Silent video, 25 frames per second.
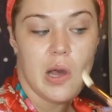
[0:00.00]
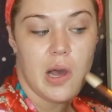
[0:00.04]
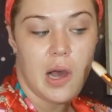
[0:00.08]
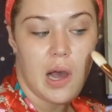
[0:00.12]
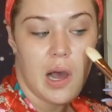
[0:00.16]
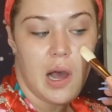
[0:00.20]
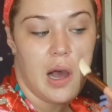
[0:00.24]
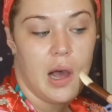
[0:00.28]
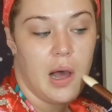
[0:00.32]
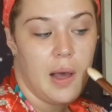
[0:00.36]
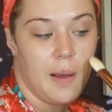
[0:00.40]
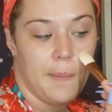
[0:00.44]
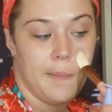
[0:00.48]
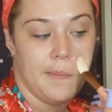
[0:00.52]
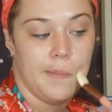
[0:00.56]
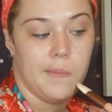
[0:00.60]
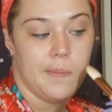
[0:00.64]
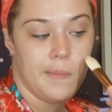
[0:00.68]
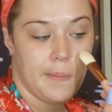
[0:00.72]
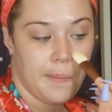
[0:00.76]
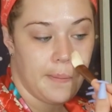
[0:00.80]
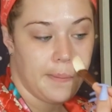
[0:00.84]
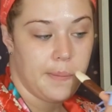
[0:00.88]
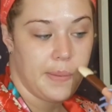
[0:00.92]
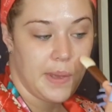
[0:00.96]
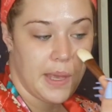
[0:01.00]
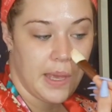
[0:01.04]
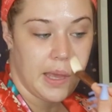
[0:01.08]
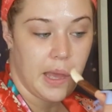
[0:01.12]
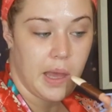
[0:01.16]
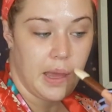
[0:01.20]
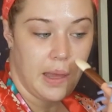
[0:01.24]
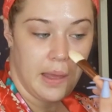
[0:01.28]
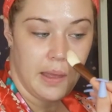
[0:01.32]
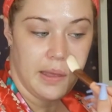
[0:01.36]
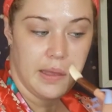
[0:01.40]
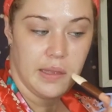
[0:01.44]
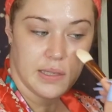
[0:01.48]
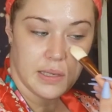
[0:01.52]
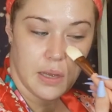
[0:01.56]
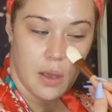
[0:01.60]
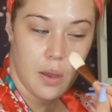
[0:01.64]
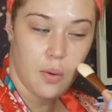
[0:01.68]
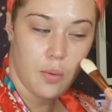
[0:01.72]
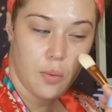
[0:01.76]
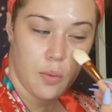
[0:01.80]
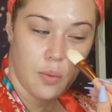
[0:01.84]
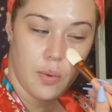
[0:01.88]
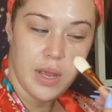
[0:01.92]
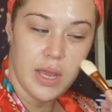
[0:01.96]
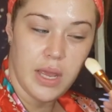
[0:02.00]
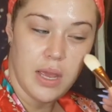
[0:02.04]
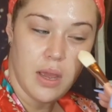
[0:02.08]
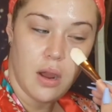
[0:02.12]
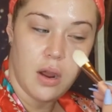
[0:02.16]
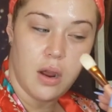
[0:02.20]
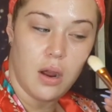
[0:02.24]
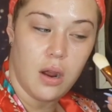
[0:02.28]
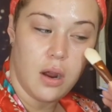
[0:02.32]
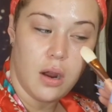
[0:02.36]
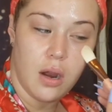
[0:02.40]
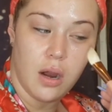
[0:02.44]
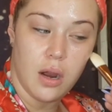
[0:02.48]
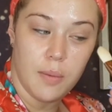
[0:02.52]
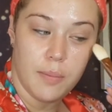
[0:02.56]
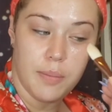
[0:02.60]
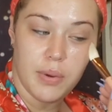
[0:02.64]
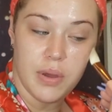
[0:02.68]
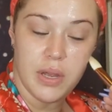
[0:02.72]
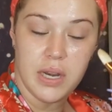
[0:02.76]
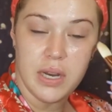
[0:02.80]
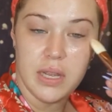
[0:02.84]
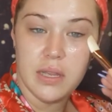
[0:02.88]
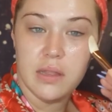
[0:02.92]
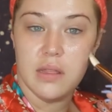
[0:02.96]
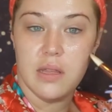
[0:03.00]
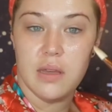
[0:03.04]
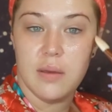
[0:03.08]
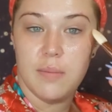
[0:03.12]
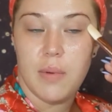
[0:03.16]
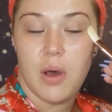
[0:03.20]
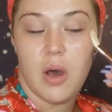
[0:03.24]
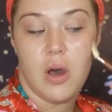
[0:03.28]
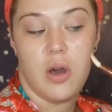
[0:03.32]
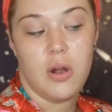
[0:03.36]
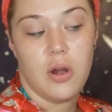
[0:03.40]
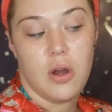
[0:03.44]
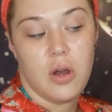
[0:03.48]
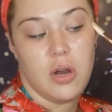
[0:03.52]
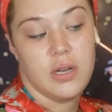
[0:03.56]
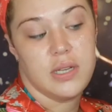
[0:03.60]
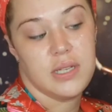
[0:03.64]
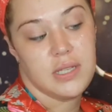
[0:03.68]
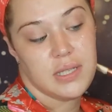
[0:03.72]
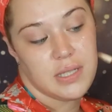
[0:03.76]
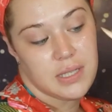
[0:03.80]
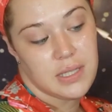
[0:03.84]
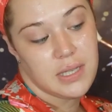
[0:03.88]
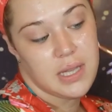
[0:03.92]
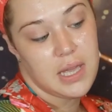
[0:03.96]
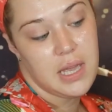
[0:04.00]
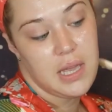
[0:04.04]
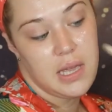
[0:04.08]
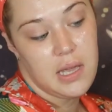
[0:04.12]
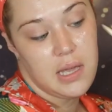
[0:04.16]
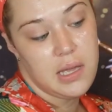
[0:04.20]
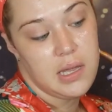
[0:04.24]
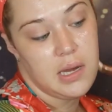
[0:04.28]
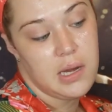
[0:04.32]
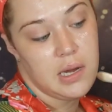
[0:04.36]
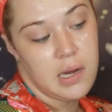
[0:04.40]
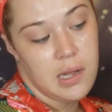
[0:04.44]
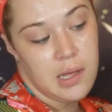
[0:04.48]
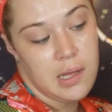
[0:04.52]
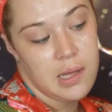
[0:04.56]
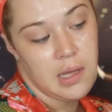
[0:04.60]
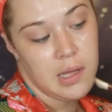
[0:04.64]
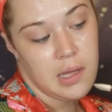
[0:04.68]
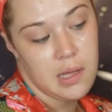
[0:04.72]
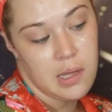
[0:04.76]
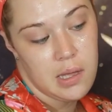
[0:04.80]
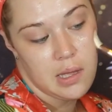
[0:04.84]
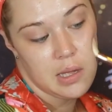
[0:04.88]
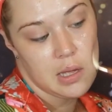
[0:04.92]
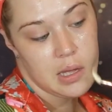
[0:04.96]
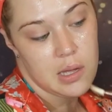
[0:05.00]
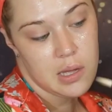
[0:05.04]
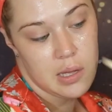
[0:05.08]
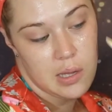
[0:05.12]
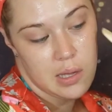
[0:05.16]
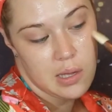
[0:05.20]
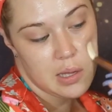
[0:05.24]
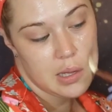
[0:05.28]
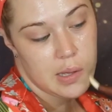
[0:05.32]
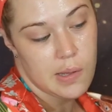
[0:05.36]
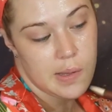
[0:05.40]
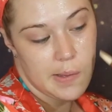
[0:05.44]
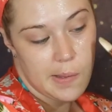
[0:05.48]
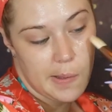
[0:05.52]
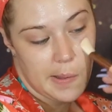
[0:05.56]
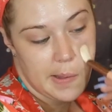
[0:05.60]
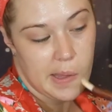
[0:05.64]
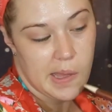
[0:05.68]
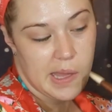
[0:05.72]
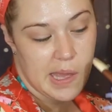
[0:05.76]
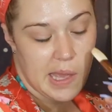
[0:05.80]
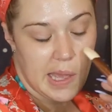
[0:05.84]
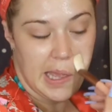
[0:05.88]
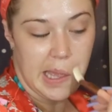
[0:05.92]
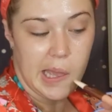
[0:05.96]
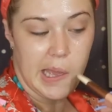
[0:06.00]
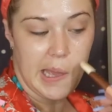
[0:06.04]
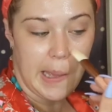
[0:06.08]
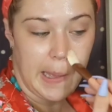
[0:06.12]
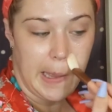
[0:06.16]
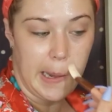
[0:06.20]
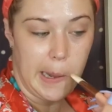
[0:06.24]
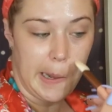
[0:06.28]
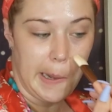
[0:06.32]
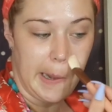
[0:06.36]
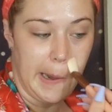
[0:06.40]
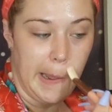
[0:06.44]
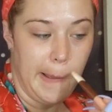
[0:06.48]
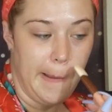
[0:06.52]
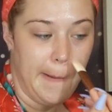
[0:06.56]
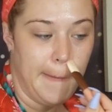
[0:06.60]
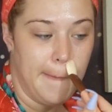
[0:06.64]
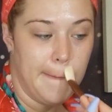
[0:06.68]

Um, because we are putting them on our skin, and